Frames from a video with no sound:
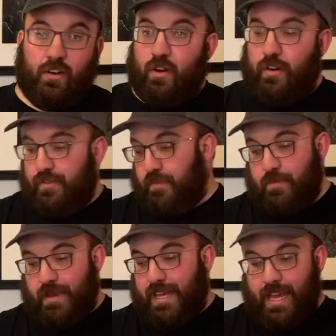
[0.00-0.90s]
Car's
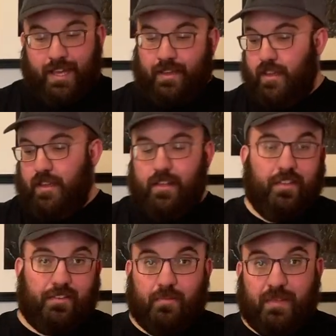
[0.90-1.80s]
been making
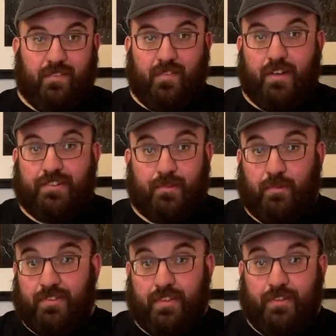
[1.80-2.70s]
something very
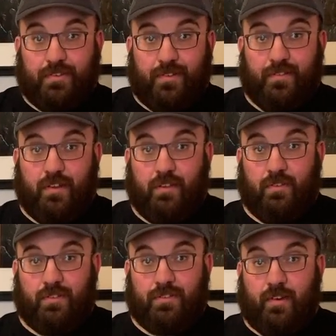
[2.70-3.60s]
similar to this for a very
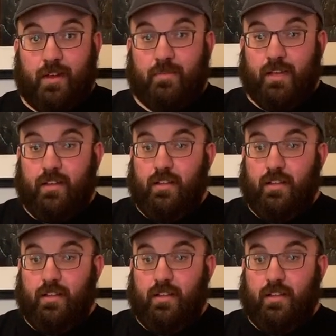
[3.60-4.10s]
long time.